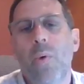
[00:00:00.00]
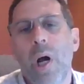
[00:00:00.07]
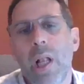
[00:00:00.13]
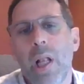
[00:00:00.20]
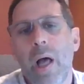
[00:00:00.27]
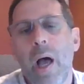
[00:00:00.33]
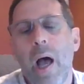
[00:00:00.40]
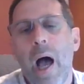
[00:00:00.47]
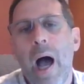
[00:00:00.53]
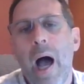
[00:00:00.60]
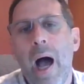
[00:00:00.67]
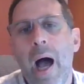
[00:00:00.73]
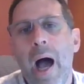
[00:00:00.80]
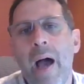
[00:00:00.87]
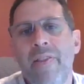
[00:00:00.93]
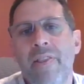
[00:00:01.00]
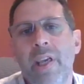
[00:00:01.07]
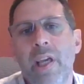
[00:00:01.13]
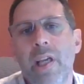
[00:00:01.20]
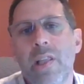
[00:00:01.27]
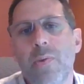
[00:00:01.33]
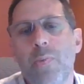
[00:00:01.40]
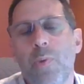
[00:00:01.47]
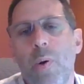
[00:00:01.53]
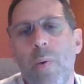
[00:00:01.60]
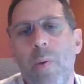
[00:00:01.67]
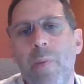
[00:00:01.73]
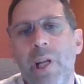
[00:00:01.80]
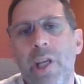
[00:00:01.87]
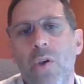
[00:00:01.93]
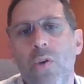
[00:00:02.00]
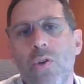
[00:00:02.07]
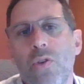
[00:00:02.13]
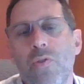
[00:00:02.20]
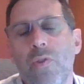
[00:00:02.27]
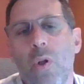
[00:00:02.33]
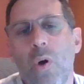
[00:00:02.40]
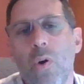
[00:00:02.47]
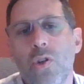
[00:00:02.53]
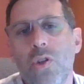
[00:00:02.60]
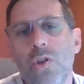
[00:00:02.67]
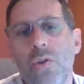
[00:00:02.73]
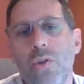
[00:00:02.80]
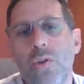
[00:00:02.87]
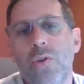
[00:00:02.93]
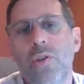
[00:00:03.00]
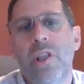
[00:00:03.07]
well, I think it's probably useful also to